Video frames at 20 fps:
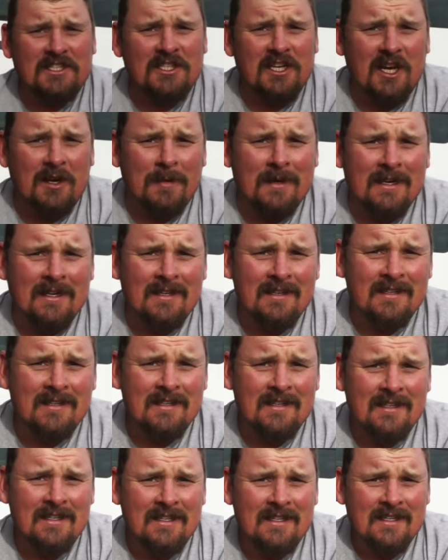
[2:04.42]
and gentlemen,
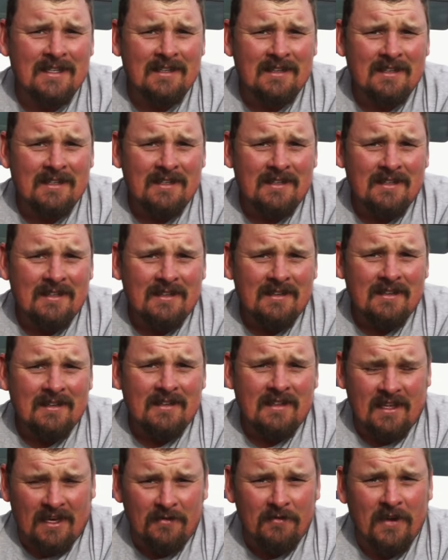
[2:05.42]

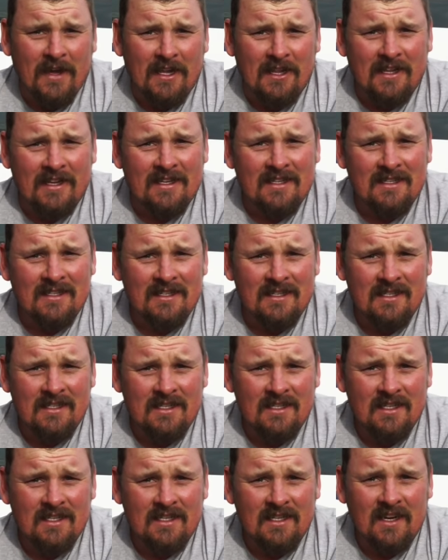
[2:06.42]
the unveiling
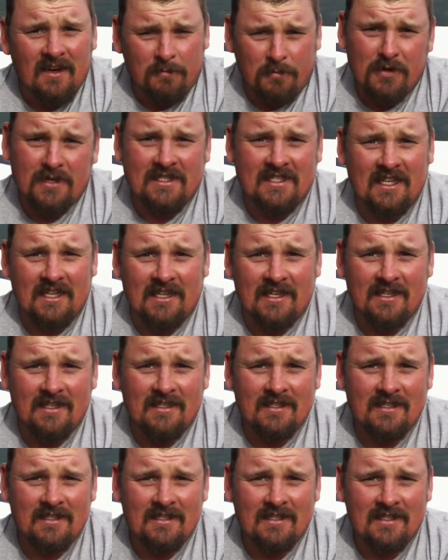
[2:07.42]
of Priscilla,
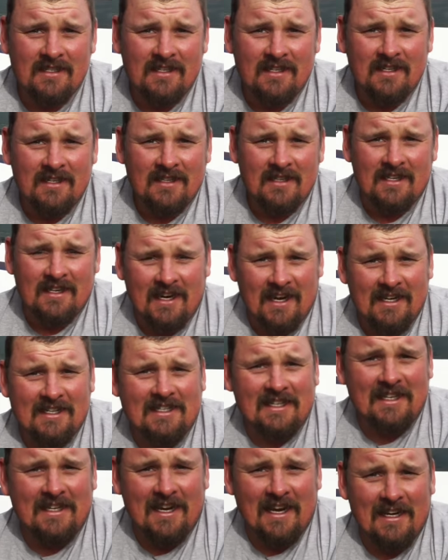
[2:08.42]
the
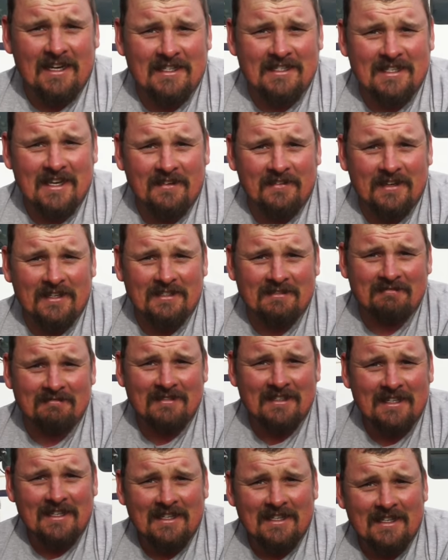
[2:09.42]
nineteen ninety-seven
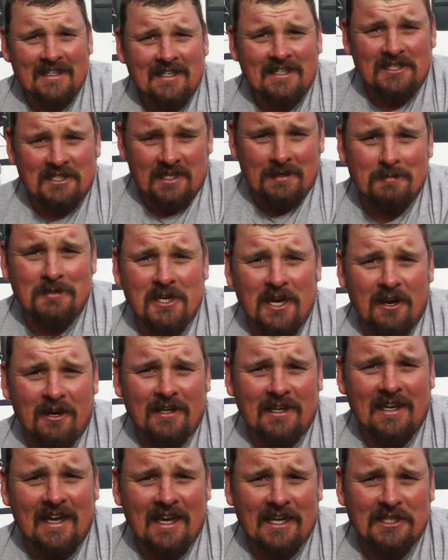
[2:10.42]
Jeep
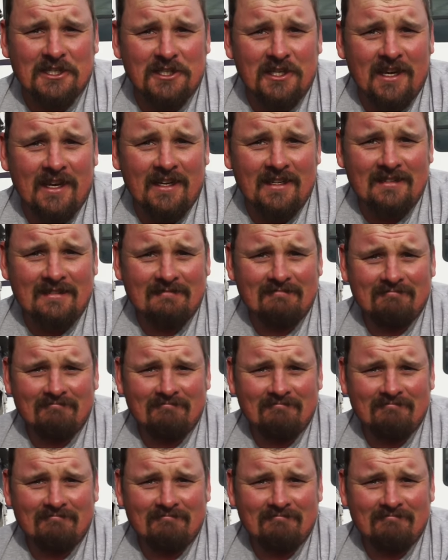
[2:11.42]
Cherokee X J.